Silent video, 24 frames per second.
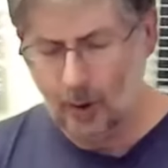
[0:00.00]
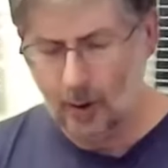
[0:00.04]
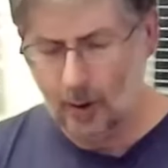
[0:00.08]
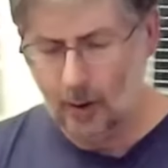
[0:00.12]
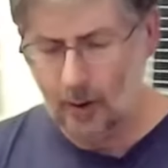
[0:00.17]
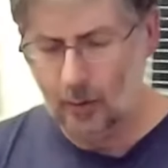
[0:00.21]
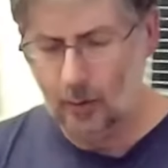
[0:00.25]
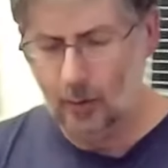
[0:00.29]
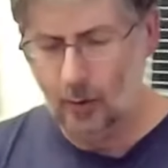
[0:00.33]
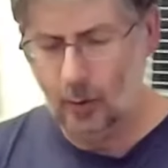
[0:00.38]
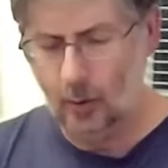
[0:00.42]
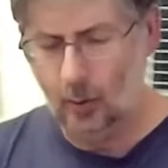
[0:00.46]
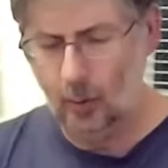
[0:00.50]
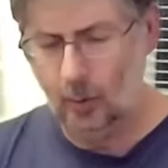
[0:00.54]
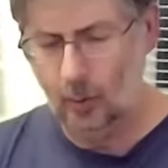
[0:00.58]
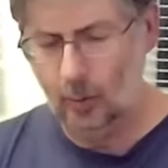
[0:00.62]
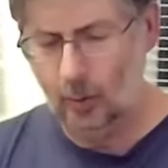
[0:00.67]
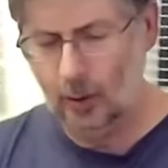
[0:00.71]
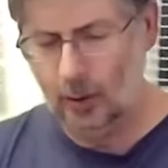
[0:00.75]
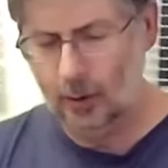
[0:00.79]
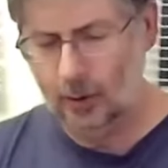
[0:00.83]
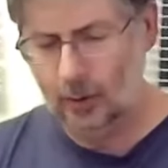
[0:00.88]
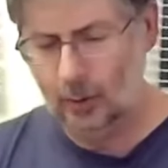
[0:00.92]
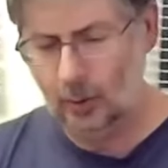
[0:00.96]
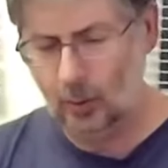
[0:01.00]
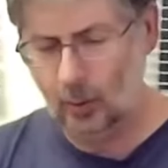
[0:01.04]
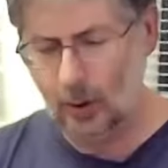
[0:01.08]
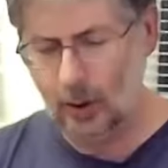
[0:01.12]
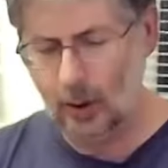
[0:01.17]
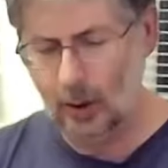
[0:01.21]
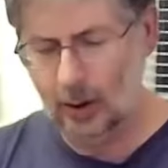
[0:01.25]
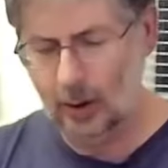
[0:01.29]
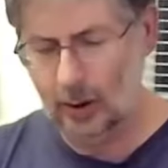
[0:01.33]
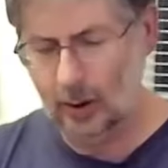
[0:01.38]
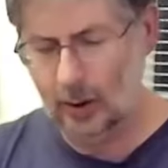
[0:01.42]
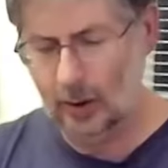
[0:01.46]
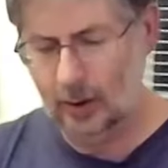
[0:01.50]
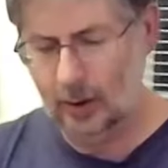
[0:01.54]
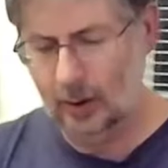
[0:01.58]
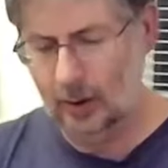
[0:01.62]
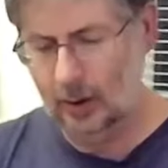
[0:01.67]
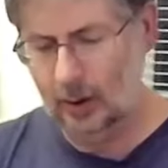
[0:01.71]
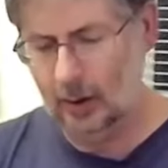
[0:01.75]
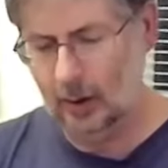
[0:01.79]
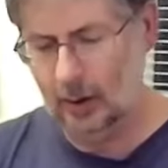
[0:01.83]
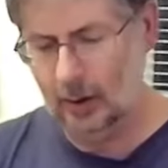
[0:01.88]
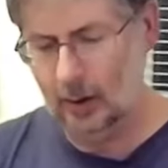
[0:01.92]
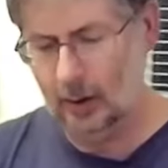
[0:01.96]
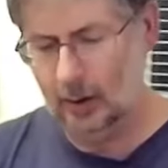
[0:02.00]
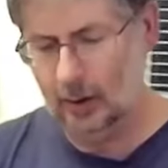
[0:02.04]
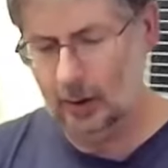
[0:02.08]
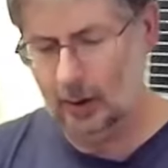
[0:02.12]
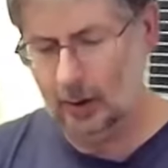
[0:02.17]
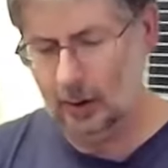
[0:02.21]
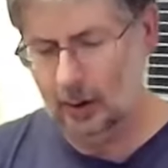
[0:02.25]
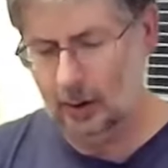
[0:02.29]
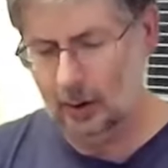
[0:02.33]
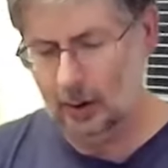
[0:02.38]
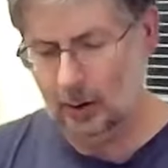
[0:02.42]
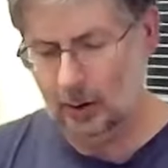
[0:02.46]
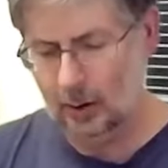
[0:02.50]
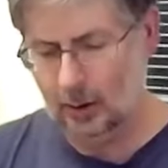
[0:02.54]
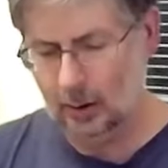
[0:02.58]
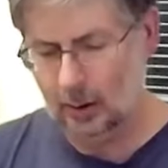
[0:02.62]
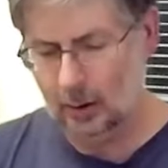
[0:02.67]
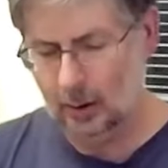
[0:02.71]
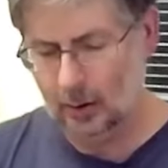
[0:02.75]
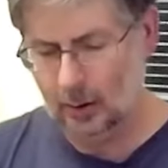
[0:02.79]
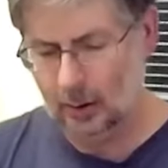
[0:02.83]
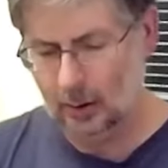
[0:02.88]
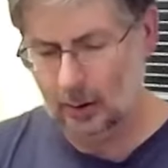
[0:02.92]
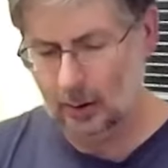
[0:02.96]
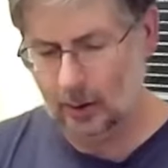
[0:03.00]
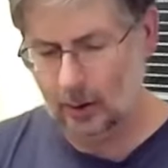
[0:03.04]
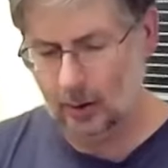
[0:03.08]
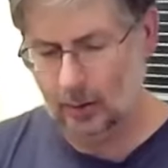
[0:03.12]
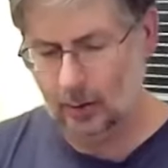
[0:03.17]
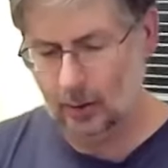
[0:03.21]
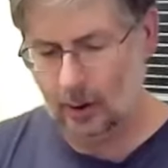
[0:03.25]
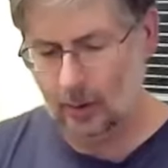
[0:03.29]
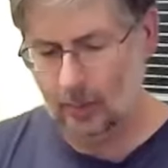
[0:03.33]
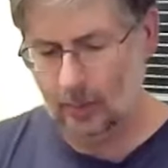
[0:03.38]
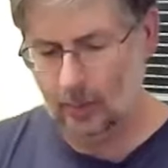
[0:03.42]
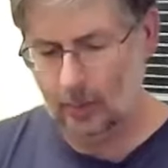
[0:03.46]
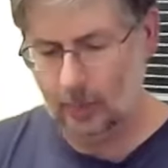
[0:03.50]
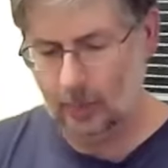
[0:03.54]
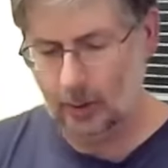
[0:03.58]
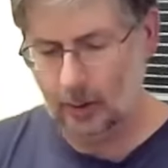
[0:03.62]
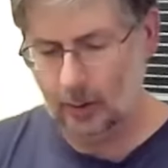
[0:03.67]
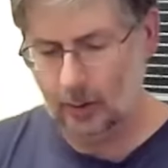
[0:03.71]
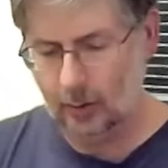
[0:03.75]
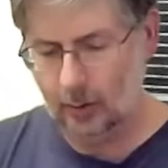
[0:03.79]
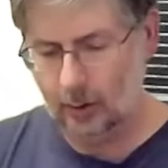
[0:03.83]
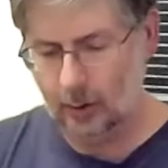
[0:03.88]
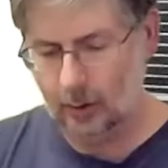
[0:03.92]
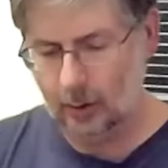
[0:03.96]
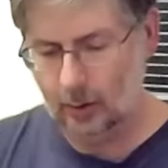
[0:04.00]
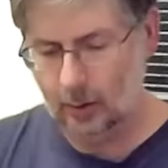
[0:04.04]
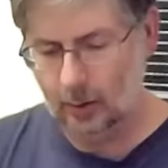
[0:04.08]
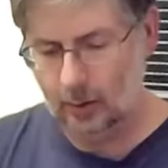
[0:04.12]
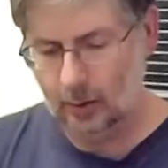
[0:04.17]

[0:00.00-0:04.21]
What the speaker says: So let's go ahead and cut us off a piece here.